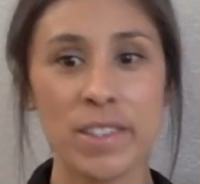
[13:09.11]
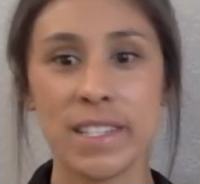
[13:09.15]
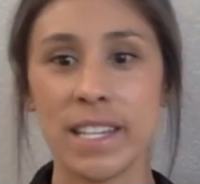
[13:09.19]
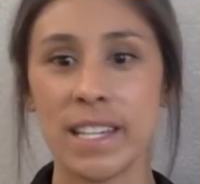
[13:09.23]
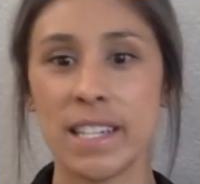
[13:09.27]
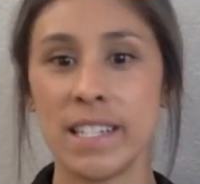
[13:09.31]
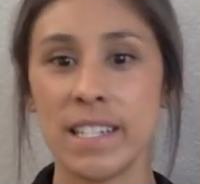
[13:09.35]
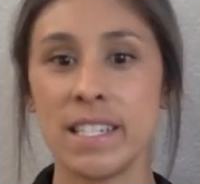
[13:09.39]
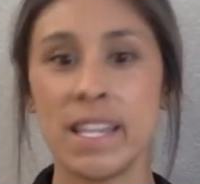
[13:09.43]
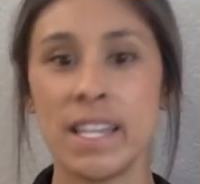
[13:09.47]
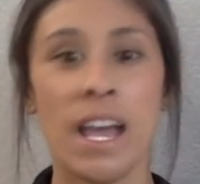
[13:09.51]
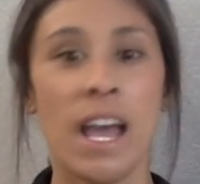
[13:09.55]

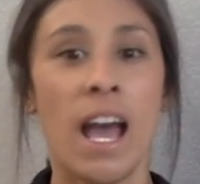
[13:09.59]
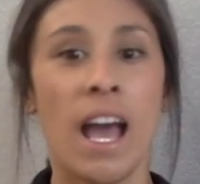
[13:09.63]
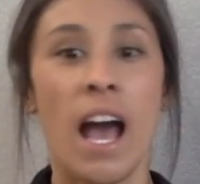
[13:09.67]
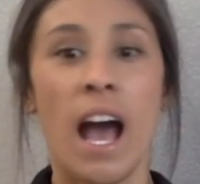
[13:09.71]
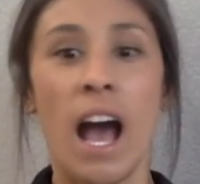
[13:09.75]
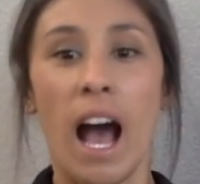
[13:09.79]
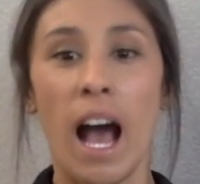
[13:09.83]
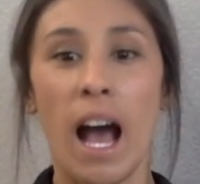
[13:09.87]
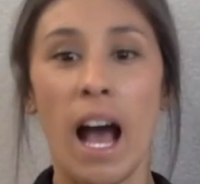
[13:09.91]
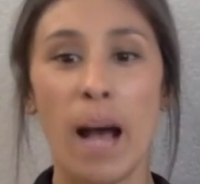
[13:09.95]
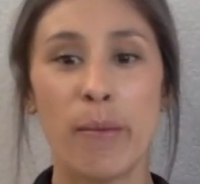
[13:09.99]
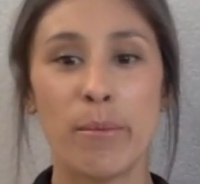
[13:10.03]
And
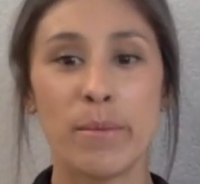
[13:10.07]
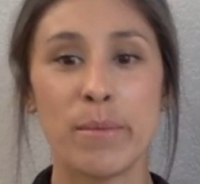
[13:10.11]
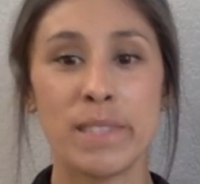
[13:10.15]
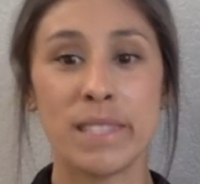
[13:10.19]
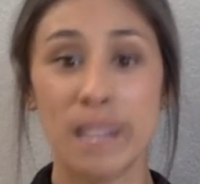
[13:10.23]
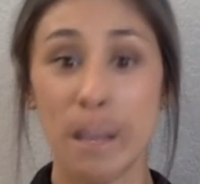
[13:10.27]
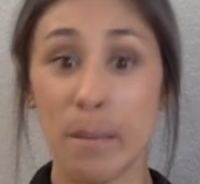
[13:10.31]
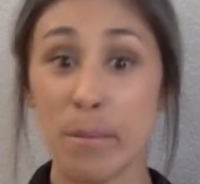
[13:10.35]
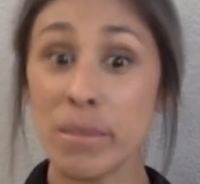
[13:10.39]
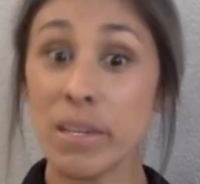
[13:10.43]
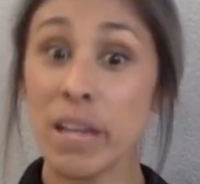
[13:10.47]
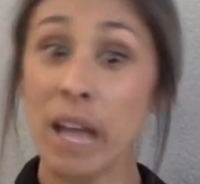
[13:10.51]

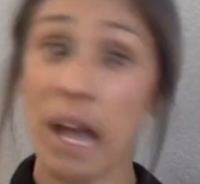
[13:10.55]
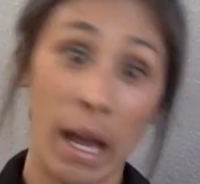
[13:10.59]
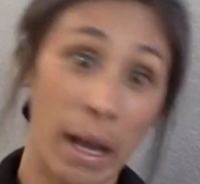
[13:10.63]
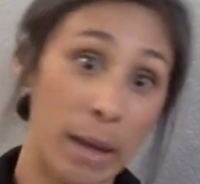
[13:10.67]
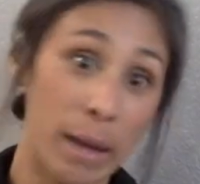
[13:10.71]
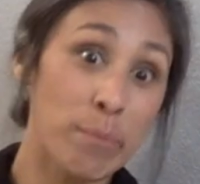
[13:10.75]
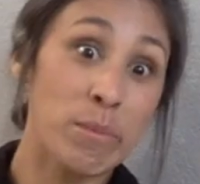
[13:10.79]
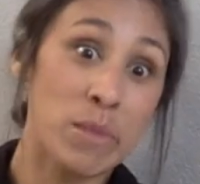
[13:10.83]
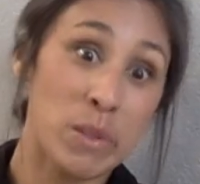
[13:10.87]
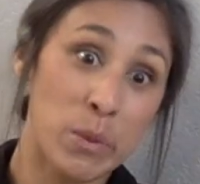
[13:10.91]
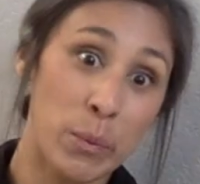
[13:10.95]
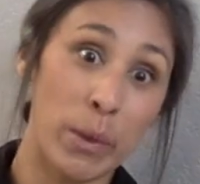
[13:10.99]

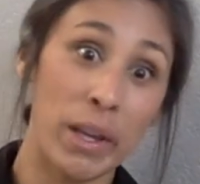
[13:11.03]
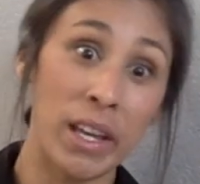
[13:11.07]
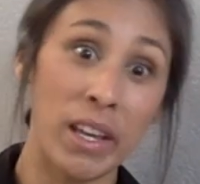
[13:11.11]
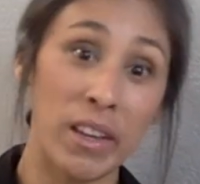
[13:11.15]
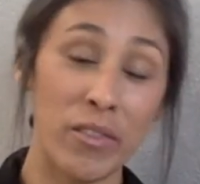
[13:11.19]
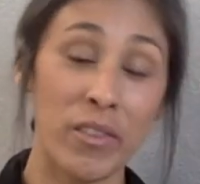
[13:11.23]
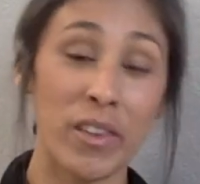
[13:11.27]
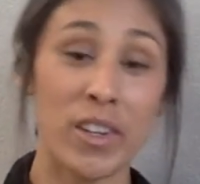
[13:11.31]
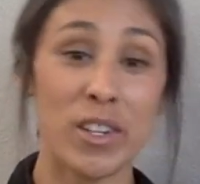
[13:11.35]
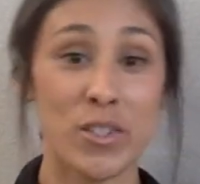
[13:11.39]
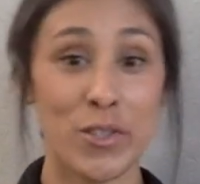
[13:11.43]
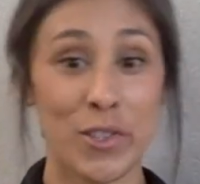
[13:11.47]
sometimes we
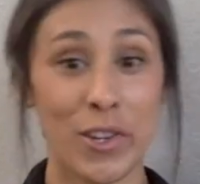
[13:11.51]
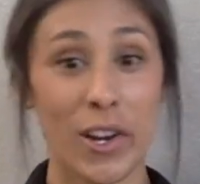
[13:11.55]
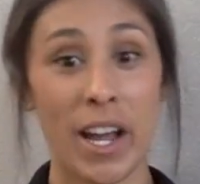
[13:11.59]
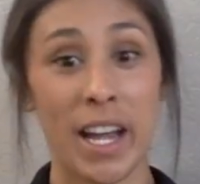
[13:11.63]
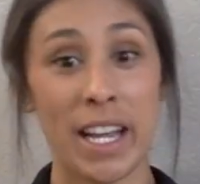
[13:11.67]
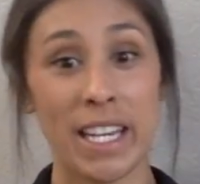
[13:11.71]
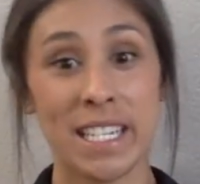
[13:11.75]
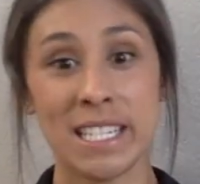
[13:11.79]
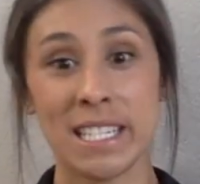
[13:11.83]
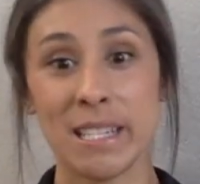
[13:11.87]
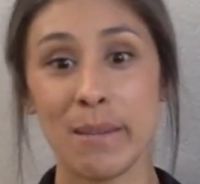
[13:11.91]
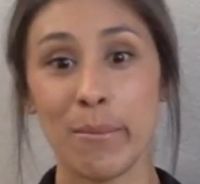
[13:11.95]
even
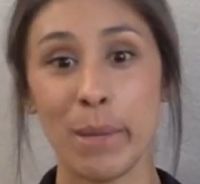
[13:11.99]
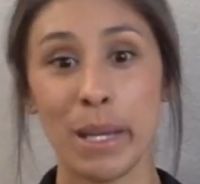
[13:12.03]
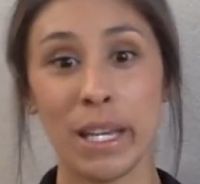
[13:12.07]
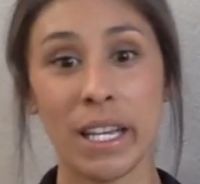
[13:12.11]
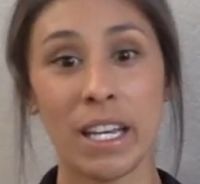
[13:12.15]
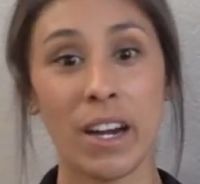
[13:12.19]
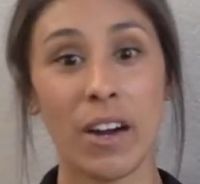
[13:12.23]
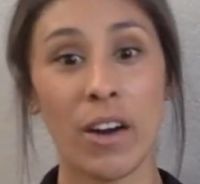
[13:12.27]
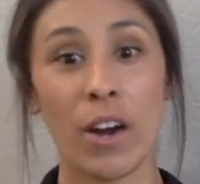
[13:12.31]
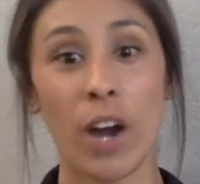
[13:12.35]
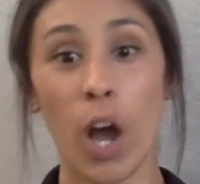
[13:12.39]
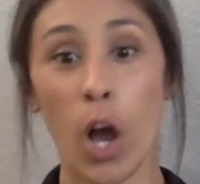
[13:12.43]
tried to make
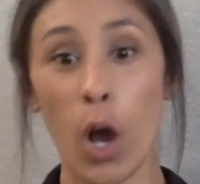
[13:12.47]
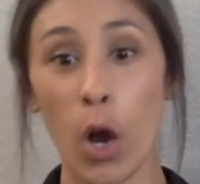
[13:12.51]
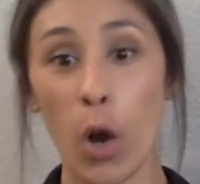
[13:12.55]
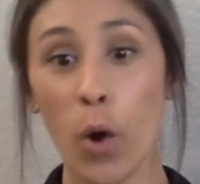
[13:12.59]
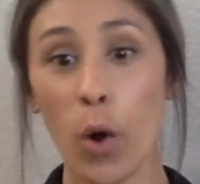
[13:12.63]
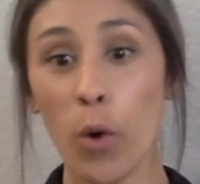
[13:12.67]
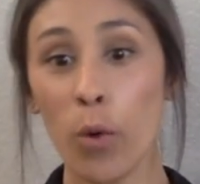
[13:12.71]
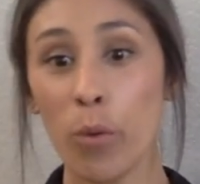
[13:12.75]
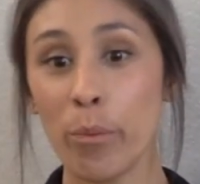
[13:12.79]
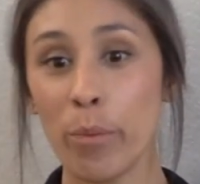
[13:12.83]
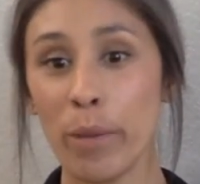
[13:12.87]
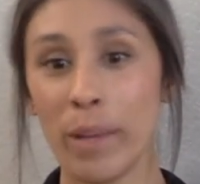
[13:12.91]
our
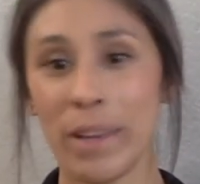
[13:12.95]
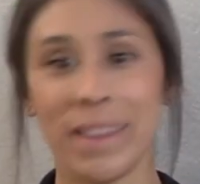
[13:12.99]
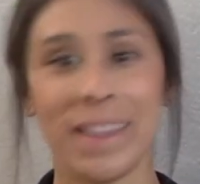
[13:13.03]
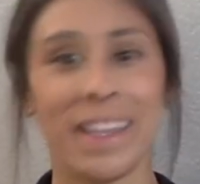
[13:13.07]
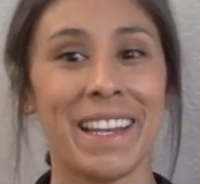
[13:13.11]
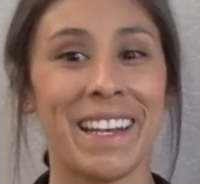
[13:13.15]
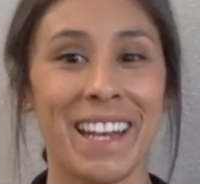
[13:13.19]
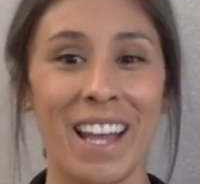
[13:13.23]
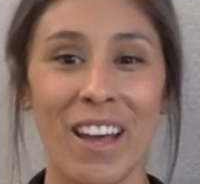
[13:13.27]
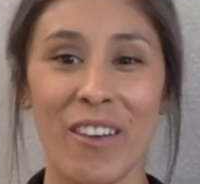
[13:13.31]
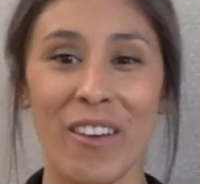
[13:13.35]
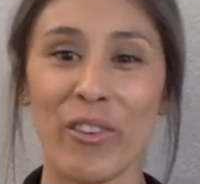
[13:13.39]
own, but
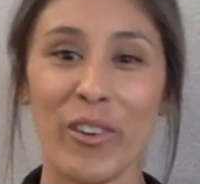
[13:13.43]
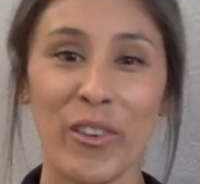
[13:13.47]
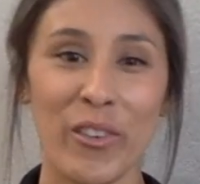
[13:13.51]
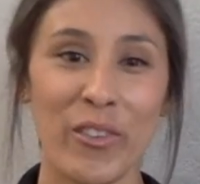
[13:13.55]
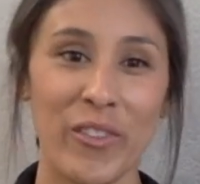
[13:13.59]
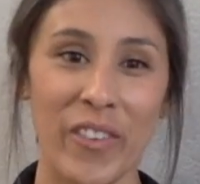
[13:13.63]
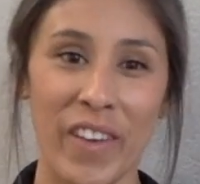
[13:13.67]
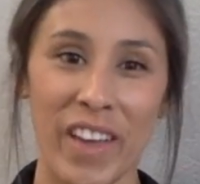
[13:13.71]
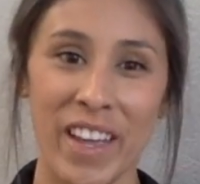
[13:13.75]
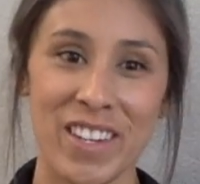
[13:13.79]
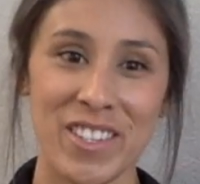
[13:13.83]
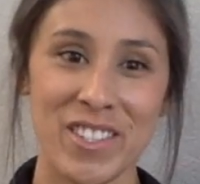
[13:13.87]
they never
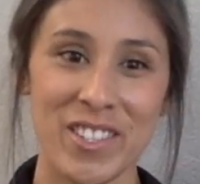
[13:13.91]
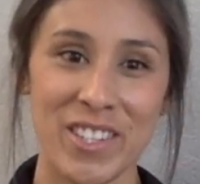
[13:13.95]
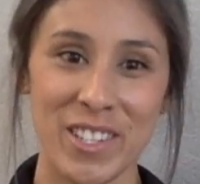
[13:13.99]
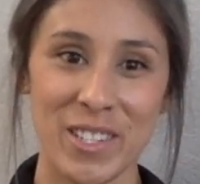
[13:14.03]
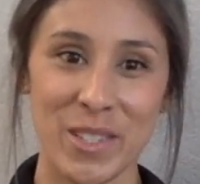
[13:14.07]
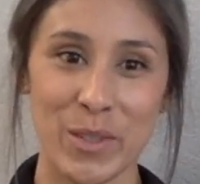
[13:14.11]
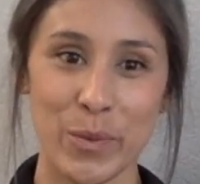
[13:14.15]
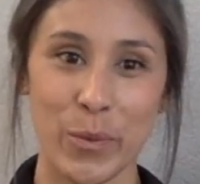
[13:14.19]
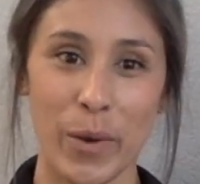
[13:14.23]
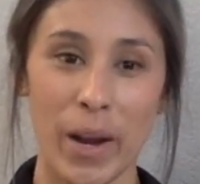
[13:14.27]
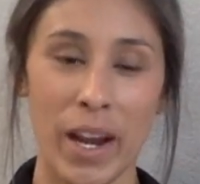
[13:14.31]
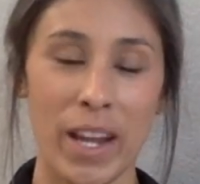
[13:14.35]
fit
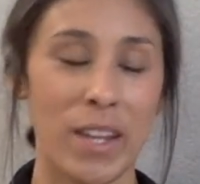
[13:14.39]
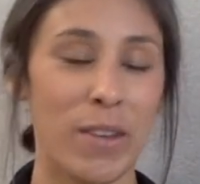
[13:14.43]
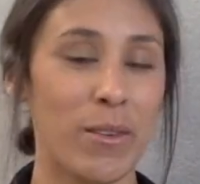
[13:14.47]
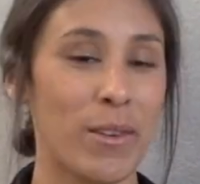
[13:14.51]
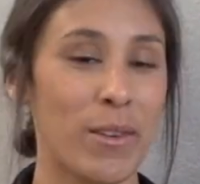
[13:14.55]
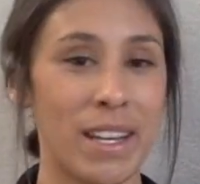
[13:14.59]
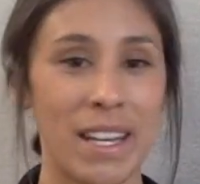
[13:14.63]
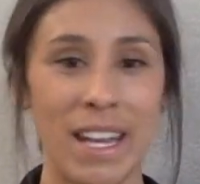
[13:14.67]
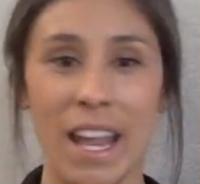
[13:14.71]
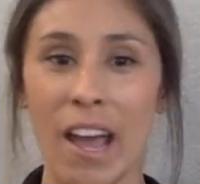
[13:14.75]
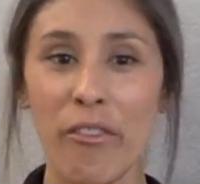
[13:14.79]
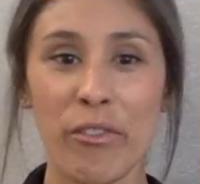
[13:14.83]
just right. You
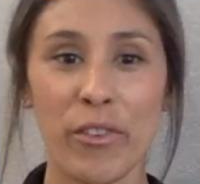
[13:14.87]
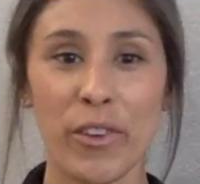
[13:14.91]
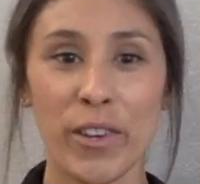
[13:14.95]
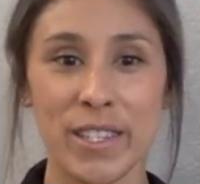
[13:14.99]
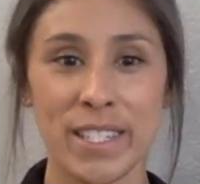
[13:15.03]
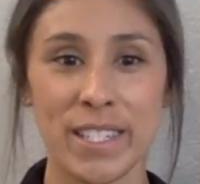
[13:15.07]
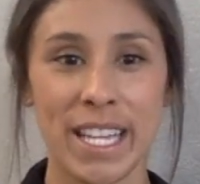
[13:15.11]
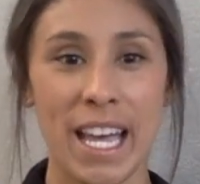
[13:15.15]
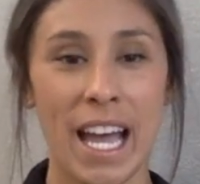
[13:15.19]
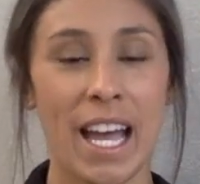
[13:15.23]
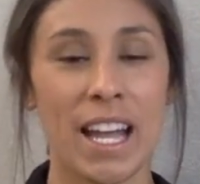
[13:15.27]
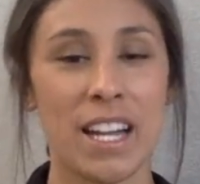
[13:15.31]
could never
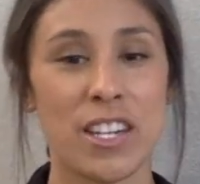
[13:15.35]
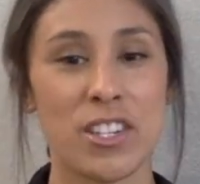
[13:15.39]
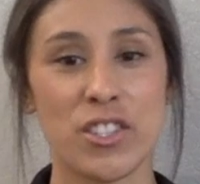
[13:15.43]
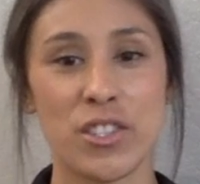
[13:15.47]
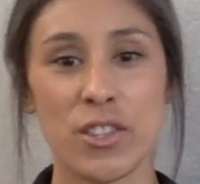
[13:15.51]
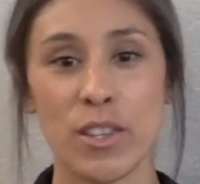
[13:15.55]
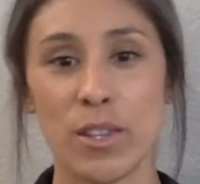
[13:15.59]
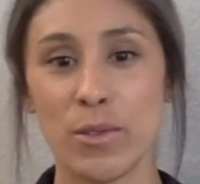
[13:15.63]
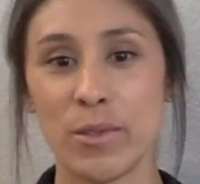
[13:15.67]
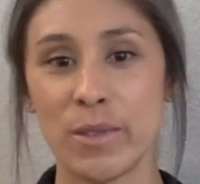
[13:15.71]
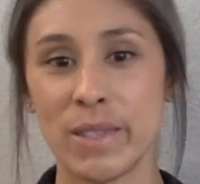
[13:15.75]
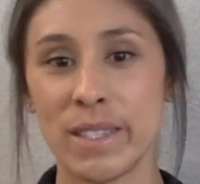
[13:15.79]
attach
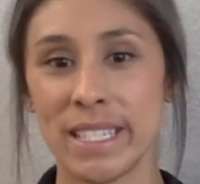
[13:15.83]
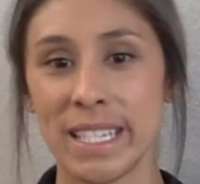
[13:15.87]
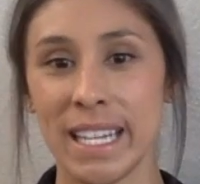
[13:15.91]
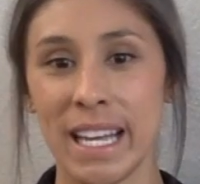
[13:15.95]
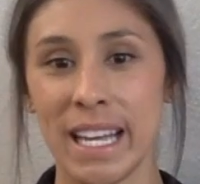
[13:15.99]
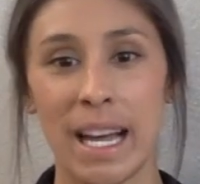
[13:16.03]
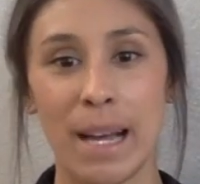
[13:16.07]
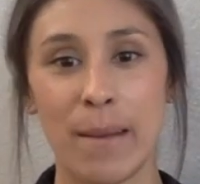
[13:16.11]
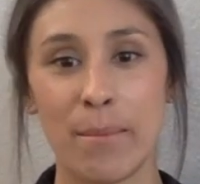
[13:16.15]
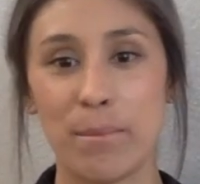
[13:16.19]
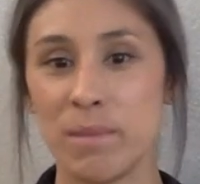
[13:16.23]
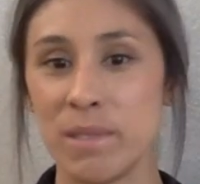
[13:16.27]
those
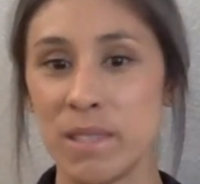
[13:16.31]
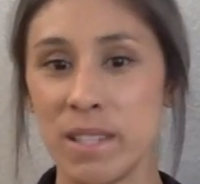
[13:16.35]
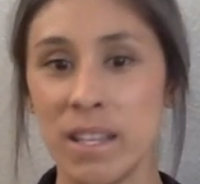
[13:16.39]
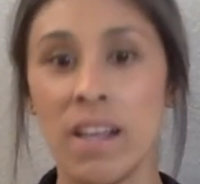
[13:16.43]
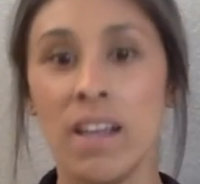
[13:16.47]
tabs